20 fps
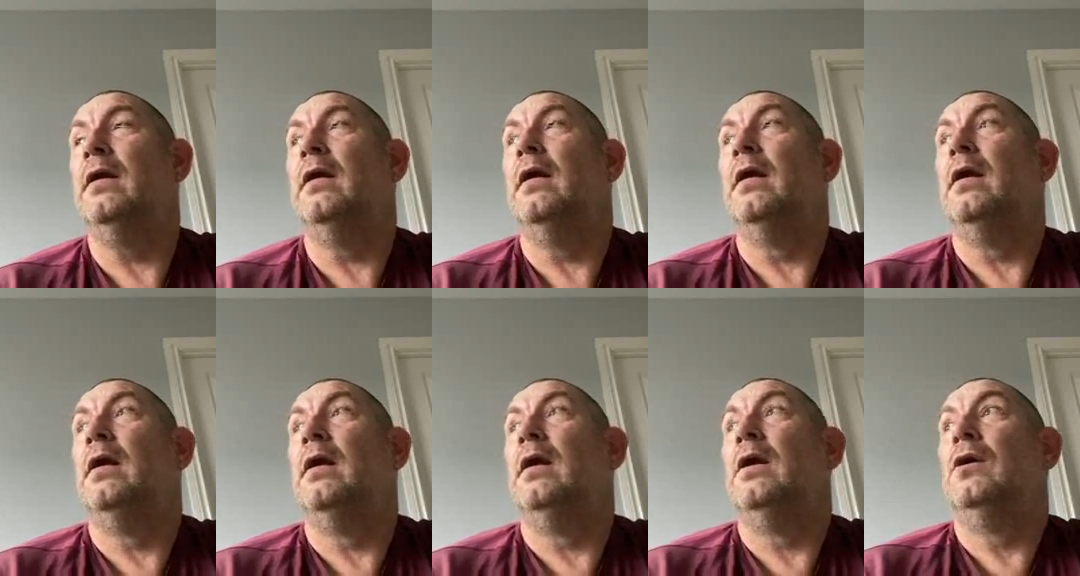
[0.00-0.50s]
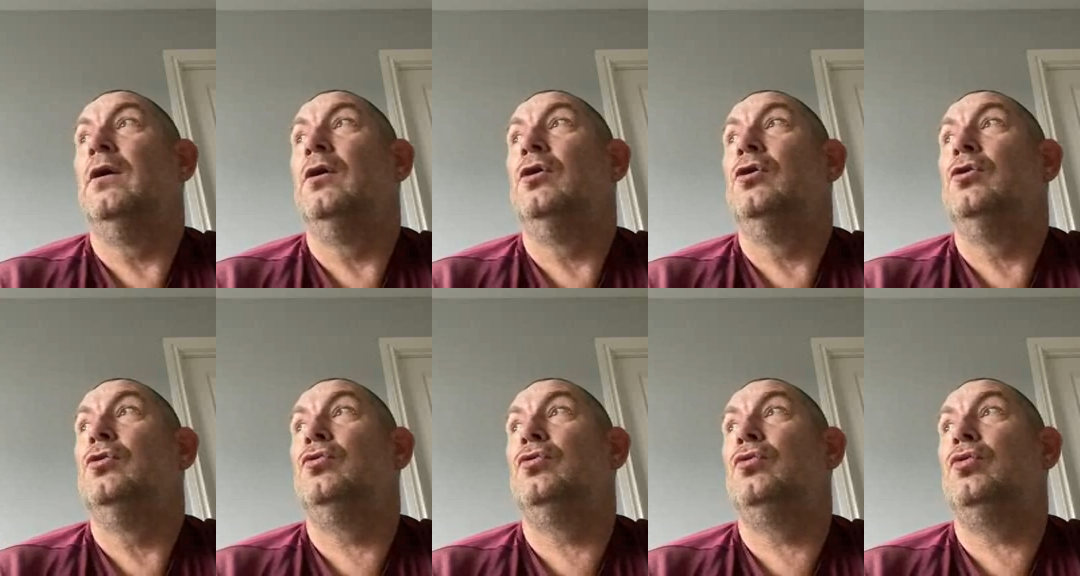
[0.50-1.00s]
so
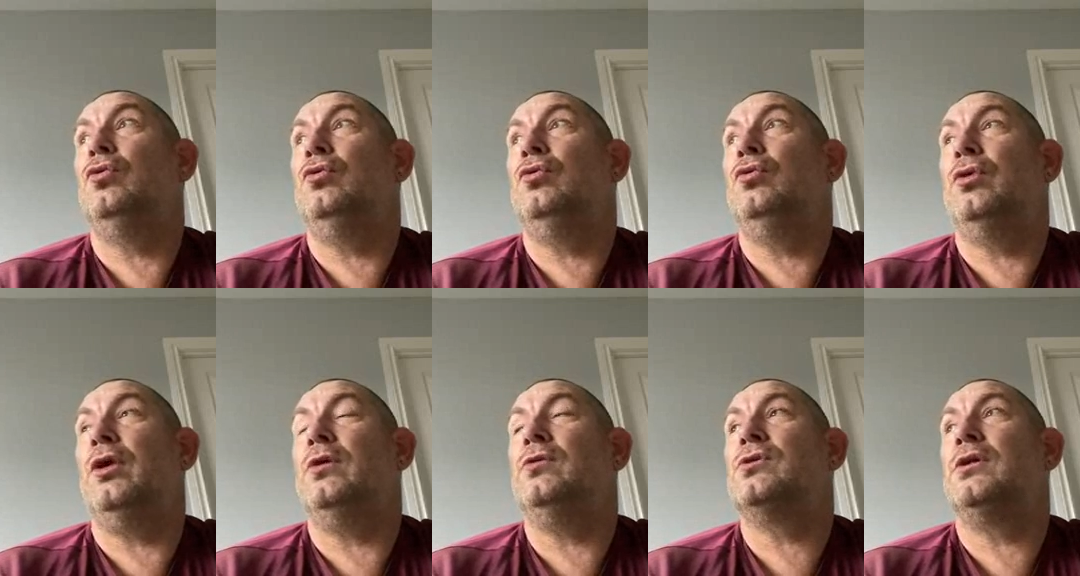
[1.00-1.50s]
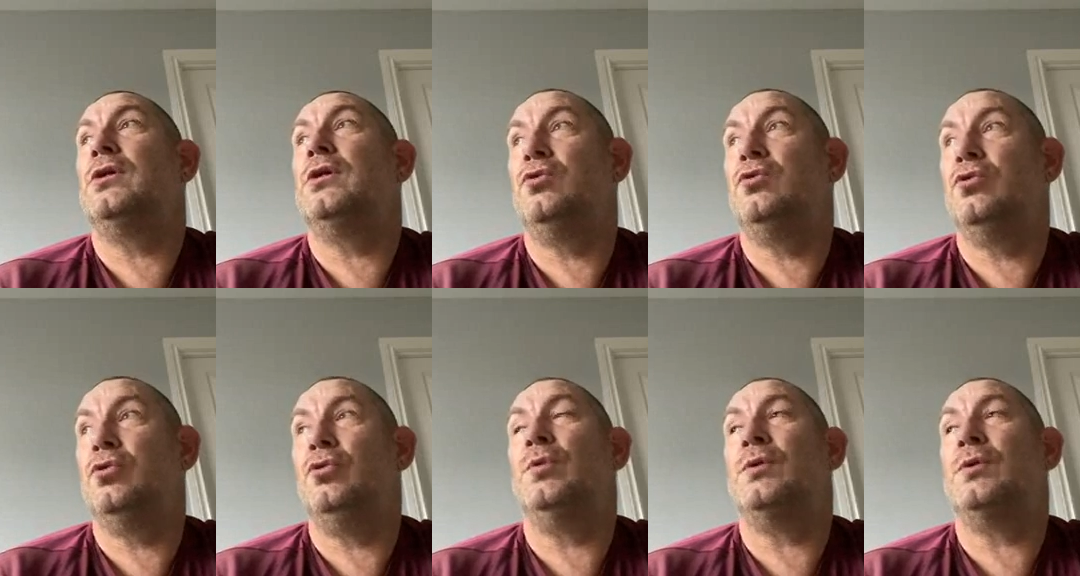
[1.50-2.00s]
when was that accident?